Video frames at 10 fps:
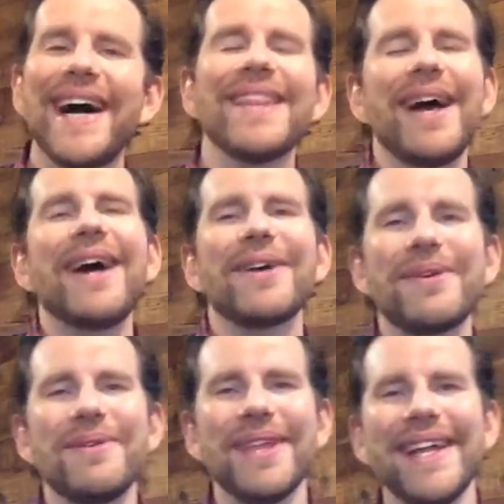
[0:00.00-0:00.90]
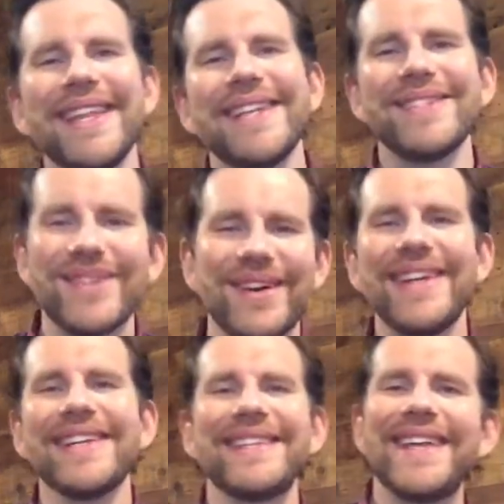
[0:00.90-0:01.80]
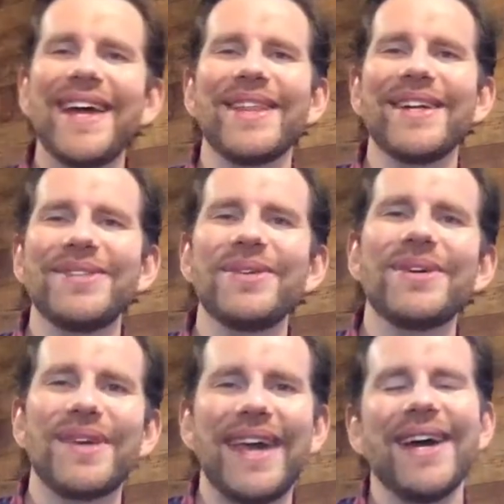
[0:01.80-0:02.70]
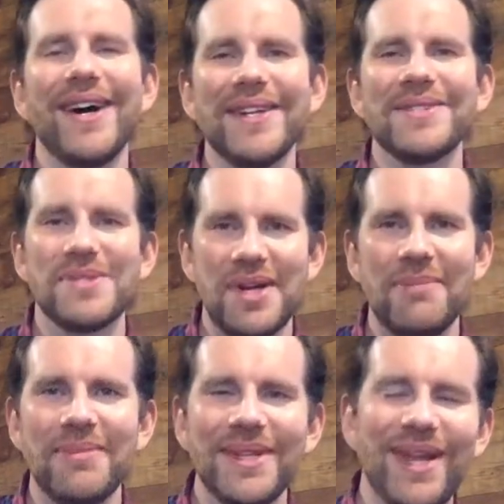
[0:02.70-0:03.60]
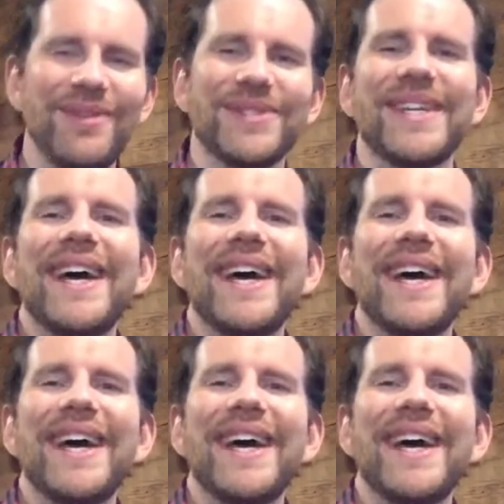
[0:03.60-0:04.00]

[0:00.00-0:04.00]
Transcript: I agree with that. That is a great tagline. Doing okay on some levels.